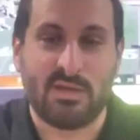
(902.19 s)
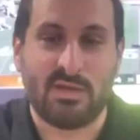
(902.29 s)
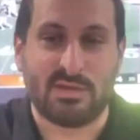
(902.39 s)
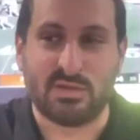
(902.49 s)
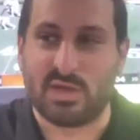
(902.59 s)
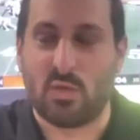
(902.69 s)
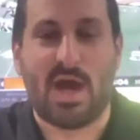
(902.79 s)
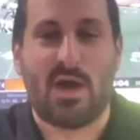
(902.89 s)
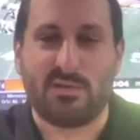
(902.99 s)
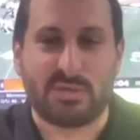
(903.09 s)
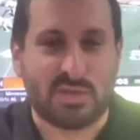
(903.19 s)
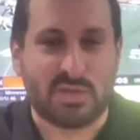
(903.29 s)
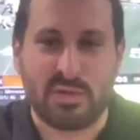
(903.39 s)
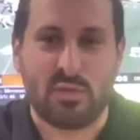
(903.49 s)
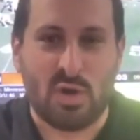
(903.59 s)
And I was like, wow, I was
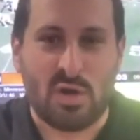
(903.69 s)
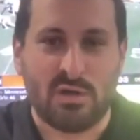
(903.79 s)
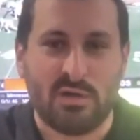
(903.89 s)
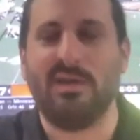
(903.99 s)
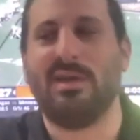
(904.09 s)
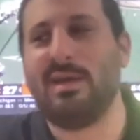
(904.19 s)
totally wrong.